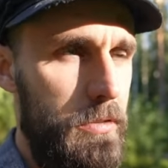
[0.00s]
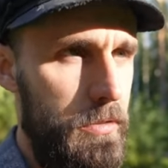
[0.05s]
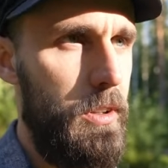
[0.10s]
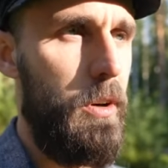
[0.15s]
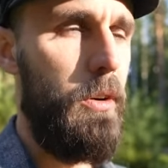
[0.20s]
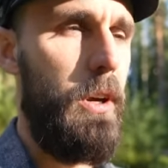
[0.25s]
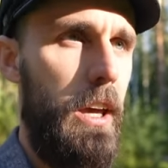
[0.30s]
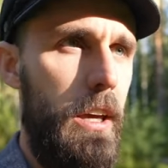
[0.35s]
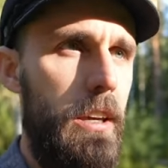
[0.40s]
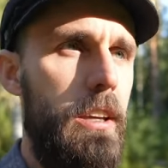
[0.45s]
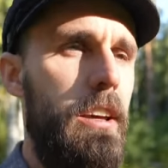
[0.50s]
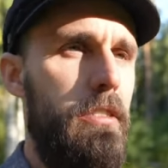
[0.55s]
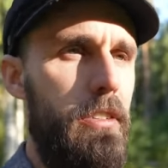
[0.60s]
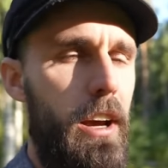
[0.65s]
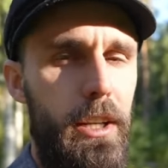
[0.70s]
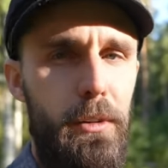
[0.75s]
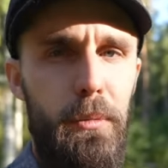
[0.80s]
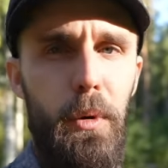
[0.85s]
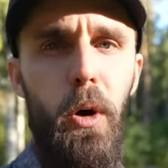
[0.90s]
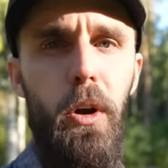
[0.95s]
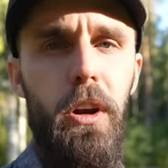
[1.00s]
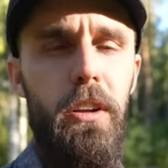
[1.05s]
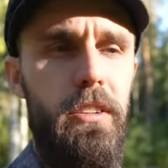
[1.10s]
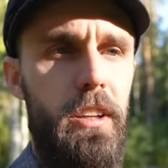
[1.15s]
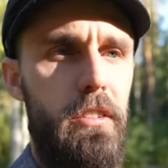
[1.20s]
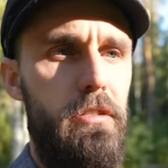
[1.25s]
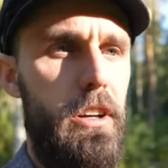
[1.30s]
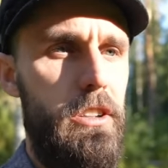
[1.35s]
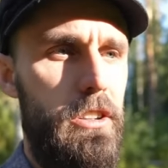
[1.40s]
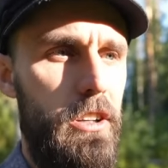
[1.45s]
Okay, if I had to be honest,
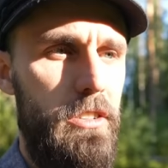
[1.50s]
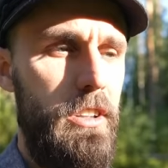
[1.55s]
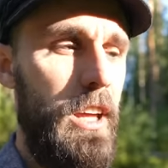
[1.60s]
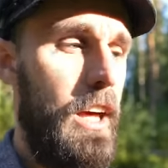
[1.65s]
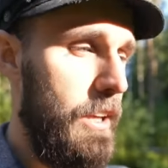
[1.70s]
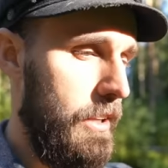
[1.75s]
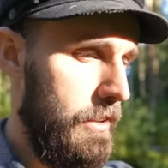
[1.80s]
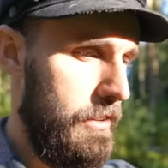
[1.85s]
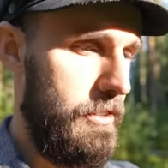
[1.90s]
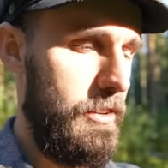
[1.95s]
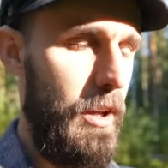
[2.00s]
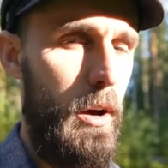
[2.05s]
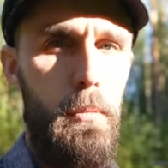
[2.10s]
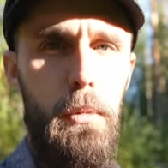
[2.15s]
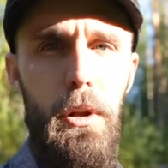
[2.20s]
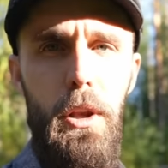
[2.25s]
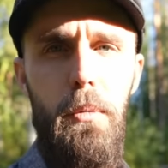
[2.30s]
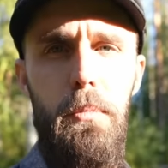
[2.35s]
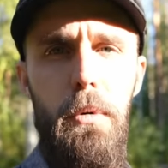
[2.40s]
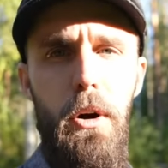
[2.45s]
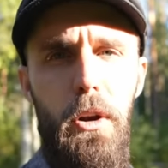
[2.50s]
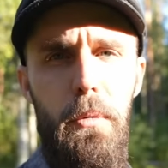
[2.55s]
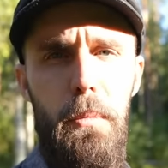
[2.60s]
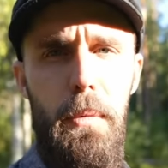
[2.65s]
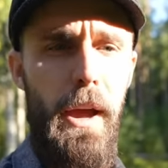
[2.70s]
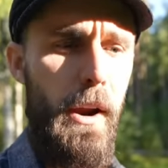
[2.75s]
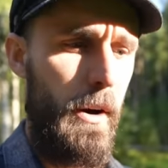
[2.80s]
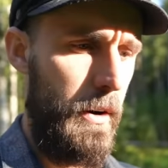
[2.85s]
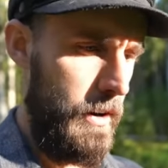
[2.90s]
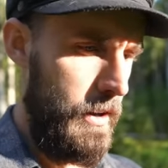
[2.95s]
if I just stumbled upon a
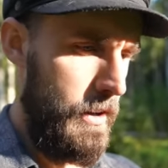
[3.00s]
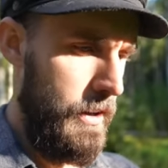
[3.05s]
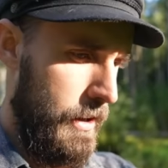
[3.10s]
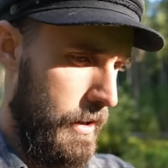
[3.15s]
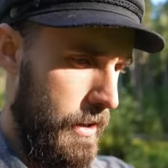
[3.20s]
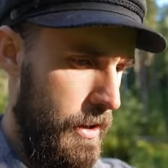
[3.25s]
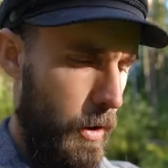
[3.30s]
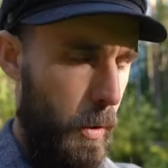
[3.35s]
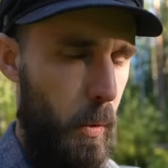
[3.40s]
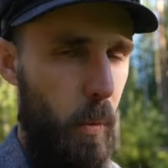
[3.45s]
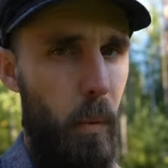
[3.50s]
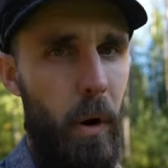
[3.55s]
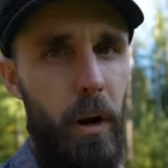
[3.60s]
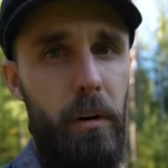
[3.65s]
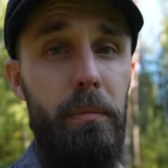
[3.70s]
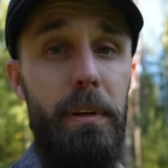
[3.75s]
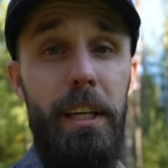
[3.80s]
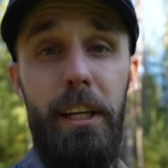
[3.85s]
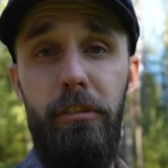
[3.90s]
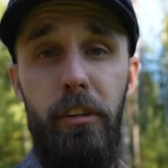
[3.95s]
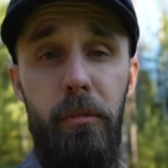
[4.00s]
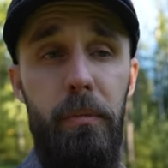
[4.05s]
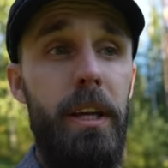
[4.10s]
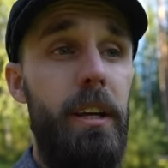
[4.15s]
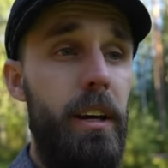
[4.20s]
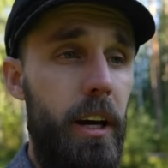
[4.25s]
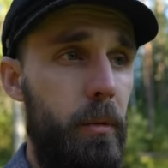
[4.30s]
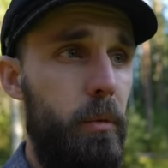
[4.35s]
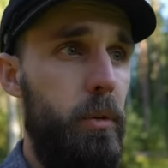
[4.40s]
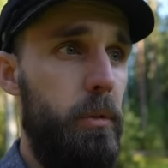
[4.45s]
bear 1 meter from
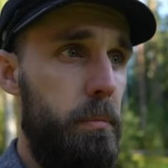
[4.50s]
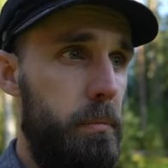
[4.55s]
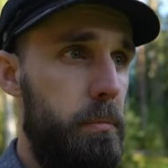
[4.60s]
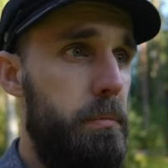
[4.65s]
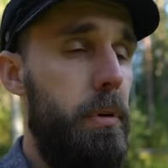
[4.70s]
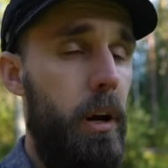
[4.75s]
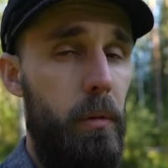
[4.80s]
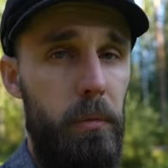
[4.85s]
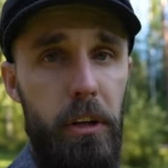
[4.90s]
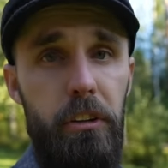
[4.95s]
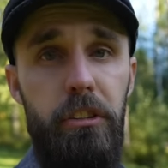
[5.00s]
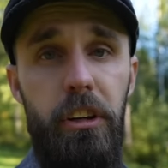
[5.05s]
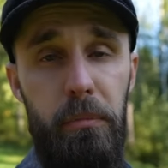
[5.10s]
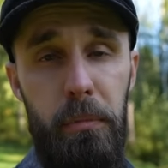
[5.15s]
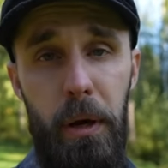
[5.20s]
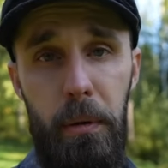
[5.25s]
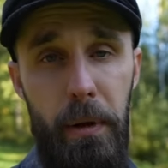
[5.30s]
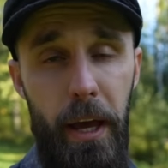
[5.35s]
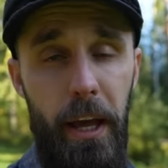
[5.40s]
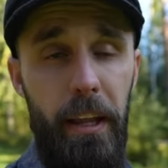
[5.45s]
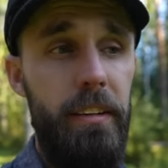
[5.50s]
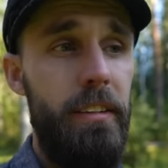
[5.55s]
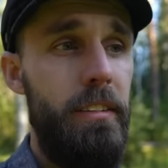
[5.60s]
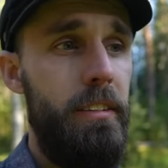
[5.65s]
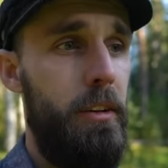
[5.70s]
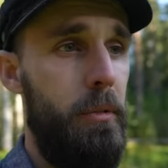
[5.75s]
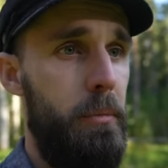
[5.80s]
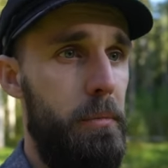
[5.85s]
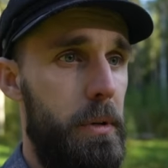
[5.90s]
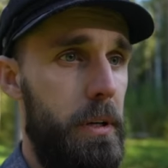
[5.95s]
me, I would probably shit my
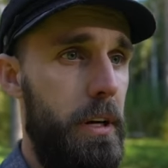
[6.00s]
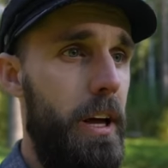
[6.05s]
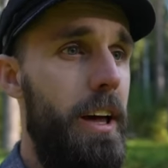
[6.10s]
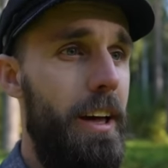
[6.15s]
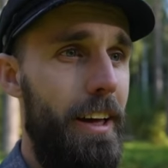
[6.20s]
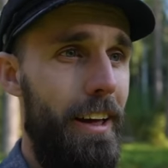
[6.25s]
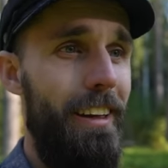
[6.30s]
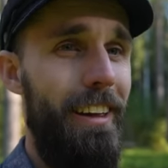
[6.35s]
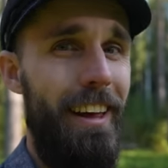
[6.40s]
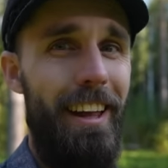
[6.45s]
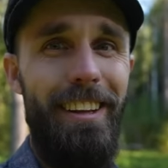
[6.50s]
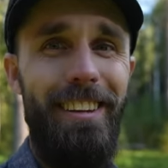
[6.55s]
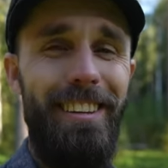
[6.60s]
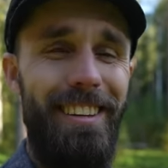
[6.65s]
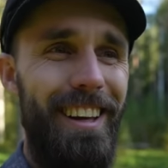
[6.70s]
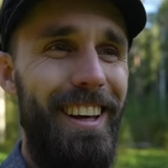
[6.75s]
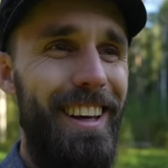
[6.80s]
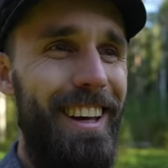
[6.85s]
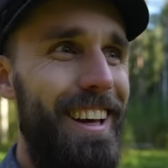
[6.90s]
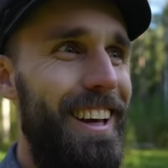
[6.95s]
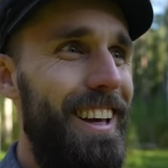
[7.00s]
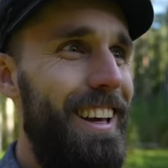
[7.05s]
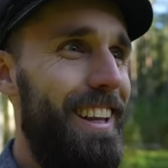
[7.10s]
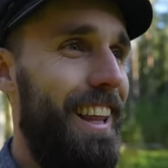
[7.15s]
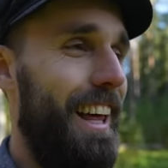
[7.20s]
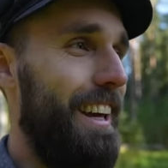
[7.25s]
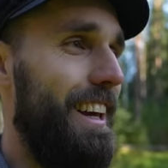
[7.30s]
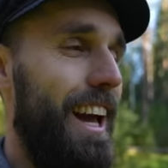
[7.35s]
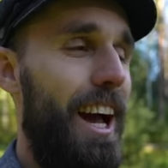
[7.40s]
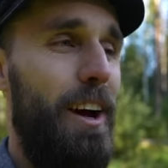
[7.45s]
pants. But
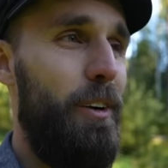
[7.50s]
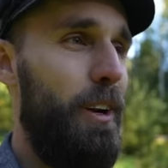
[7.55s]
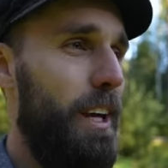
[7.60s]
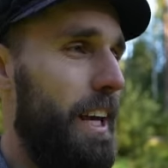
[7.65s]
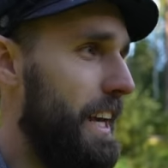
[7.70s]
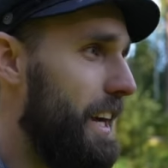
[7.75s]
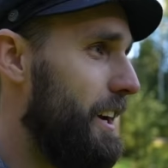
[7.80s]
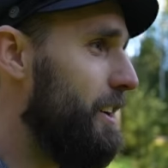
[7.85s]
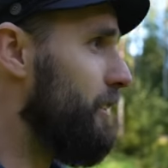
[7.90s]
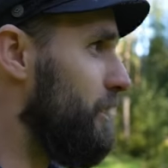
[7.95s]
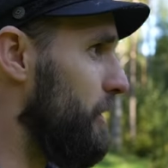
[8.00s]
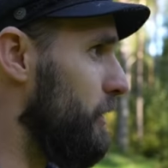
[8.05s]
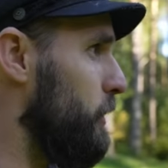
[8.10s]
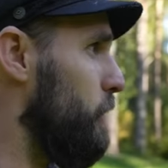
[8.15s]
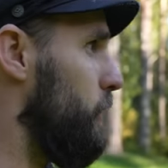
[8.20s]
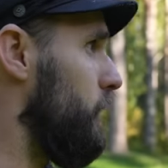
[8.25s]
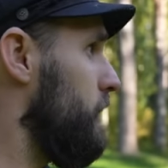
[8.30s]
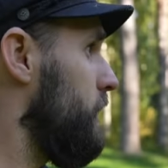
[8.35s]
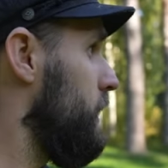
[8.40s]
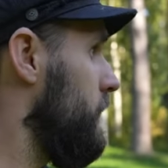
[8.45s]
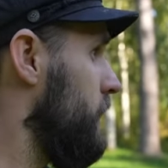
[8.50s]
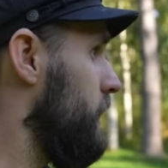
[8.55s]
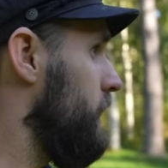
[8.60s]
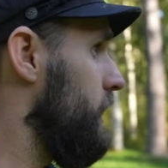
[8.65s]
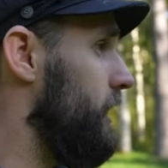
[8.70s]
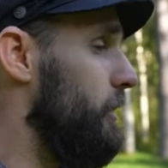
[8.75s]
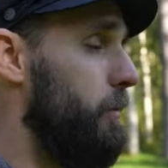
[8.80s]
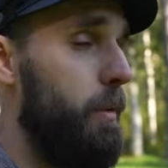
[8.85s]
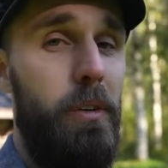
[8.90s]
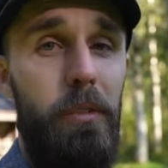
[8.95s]
like out here or
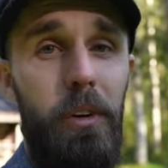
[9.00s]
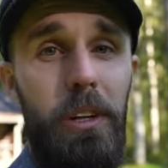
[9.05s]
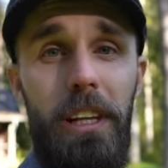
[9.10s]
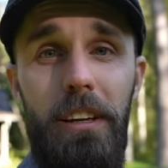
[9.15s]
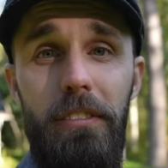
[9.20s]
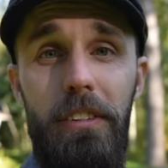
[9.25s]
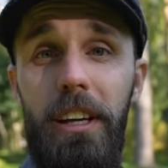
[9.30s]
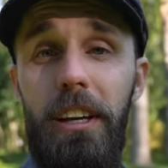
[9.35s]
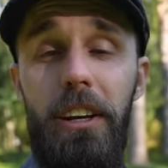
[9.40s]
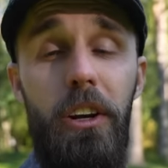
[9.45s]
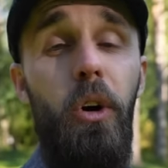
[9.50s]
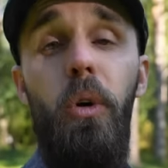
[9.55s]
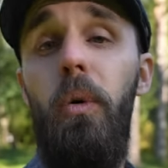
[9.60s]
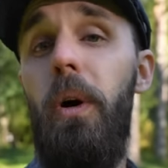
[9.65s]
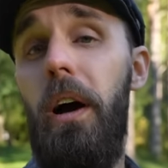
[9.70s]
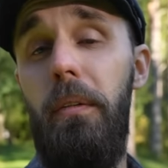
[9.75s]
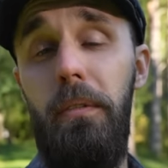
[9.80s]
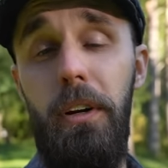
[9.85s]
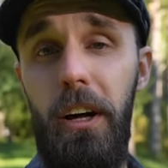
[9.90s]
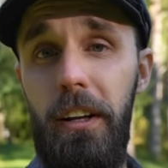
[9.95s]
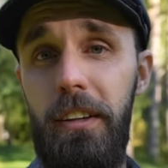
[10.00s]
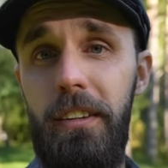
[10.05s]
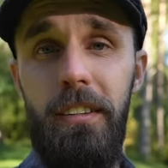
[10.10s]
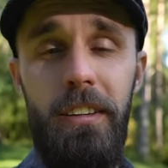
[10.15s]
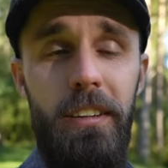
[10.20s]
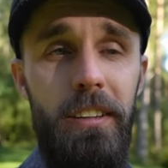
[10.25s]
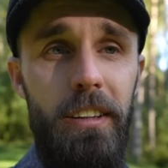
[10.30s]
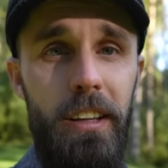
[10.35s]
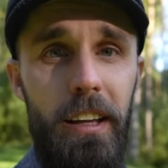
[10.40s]
where we're living, no, I'm not.